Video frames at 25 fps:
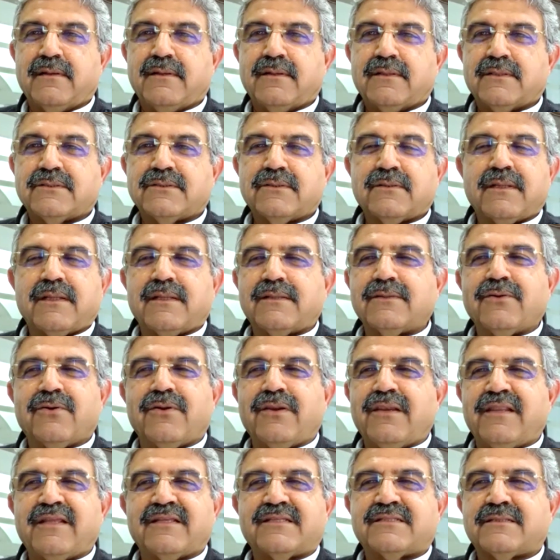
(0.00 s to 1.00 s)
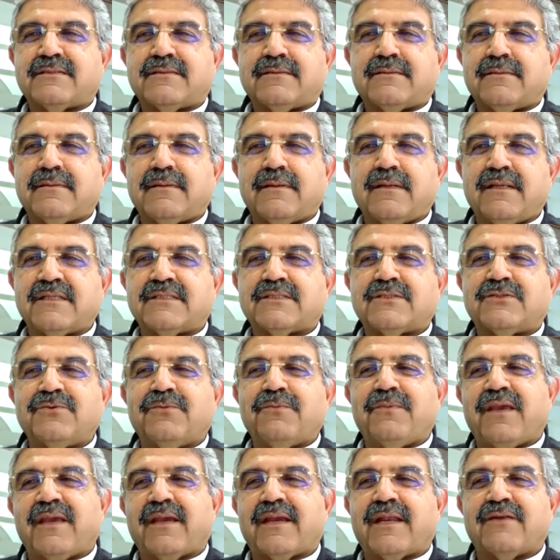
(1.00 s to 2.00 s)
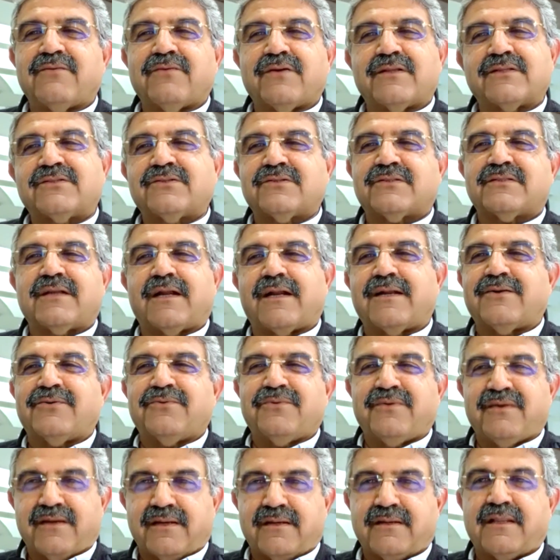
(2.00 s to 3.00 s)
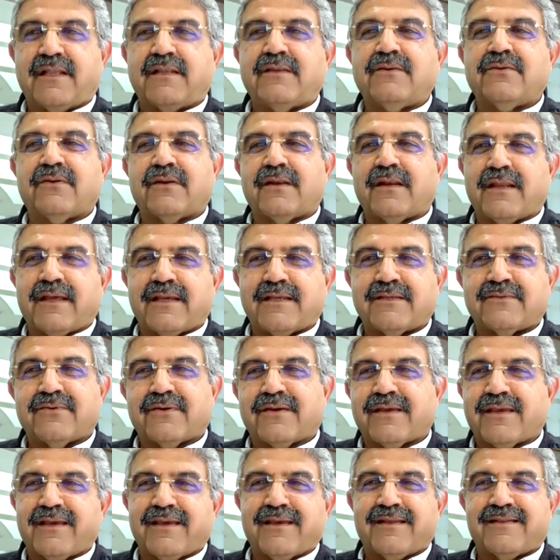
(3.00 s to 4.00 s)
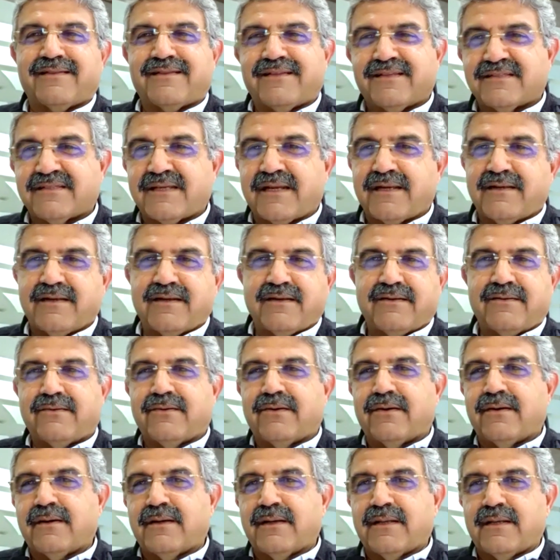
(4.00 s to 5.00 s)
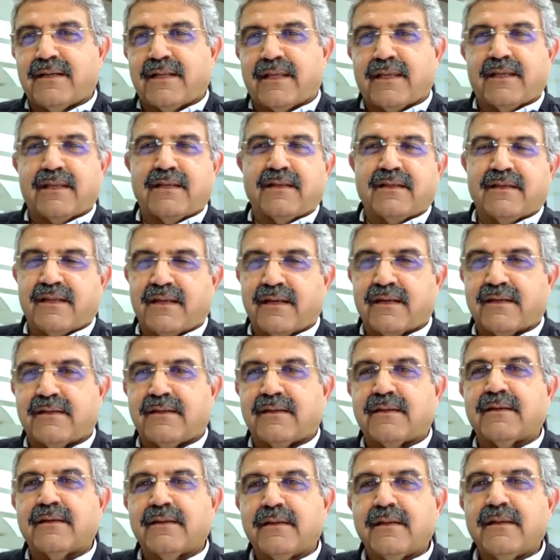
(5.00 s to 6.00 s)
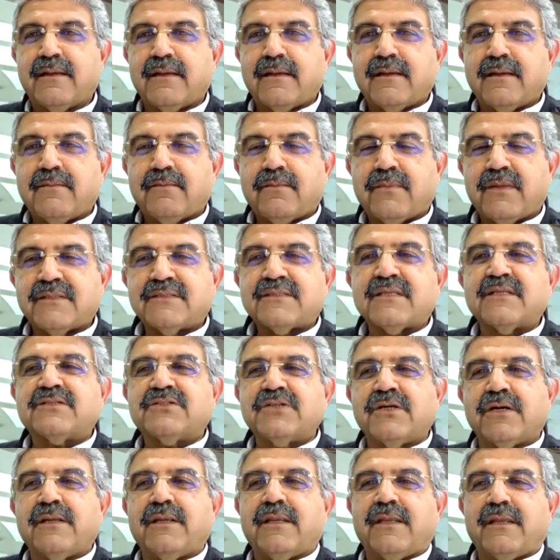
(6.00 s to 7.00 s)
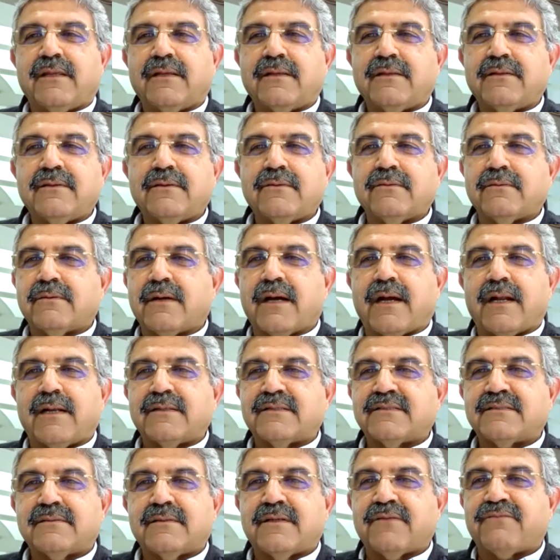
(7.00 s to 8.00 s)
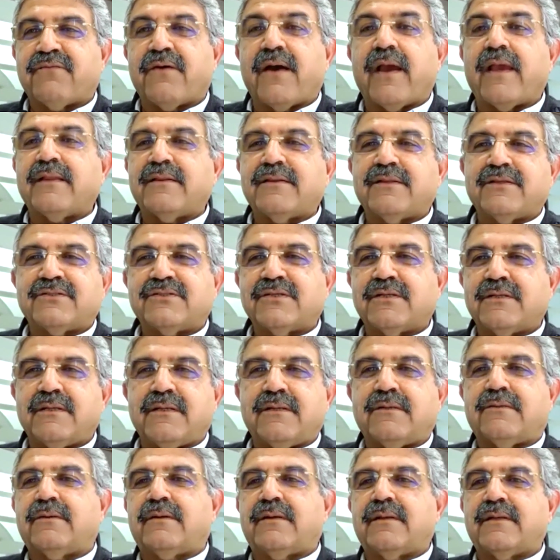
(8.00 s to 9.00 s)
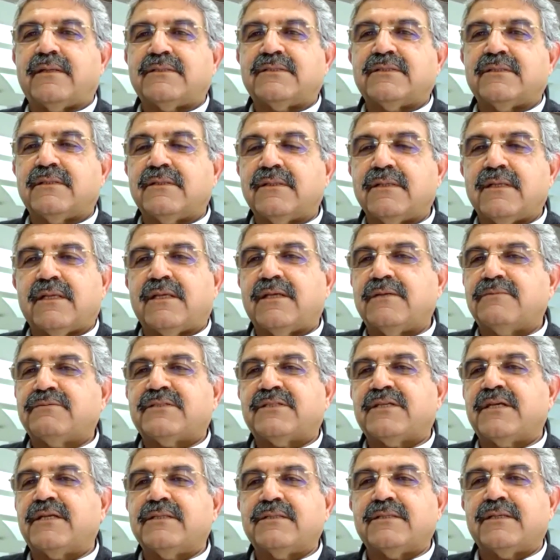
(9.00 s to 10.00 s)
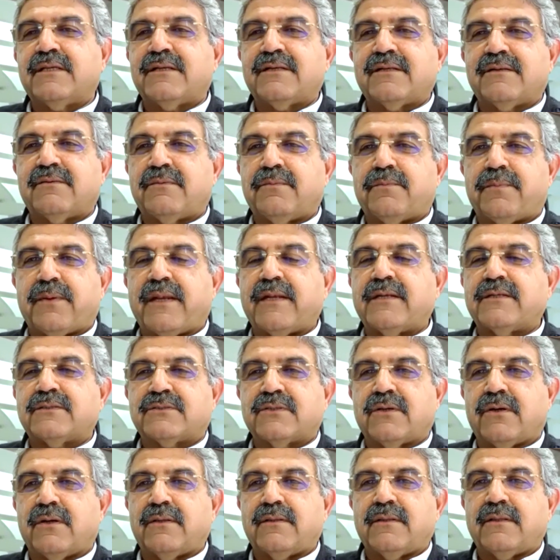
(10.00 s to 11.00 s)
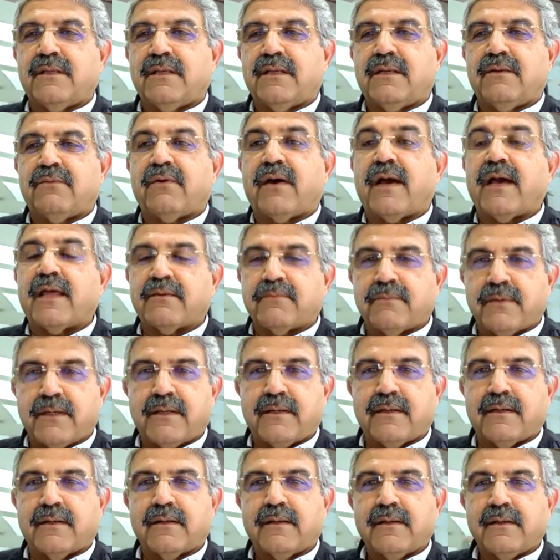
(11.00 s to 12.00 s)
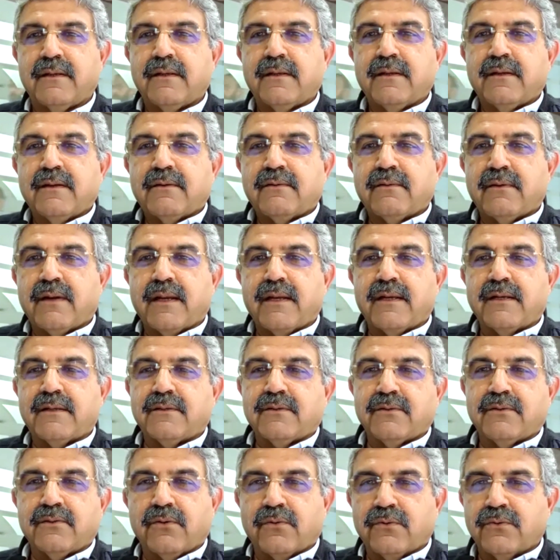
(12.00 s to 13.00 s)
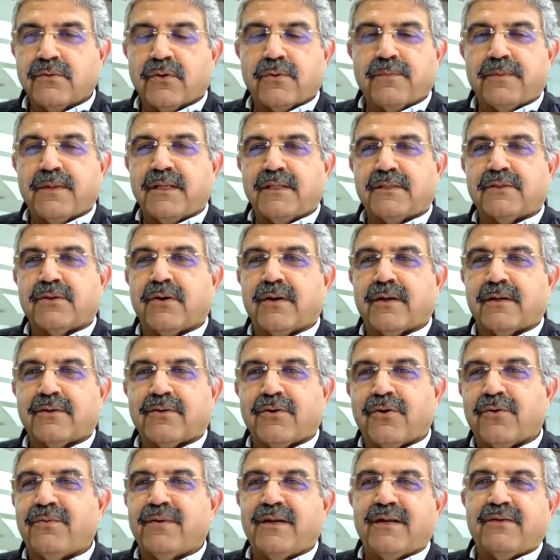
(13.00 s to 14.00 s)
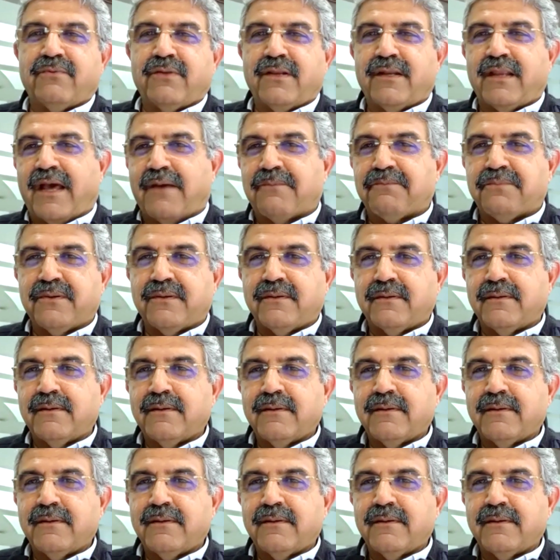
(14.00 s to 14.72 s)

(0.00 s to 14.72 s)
So there's no list. List you make it once you start doing it. Then you realize, okay, this I did wrong and I can correct it. It's a journey. You can't define the journey today. Journey keeps changing, depends on the environment, right? Nobody thought COVID will happen